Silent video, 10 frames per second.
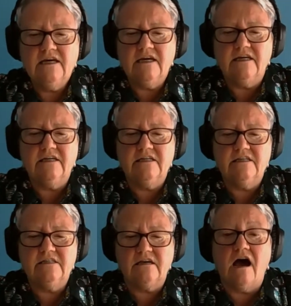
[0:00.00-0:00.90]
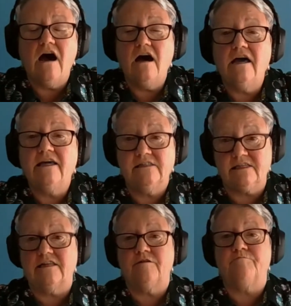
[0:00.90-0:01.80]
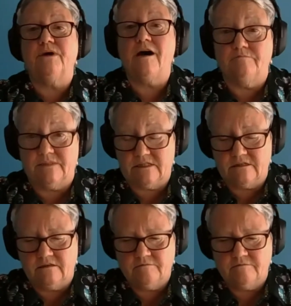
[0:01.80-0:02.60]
are insulin pumps.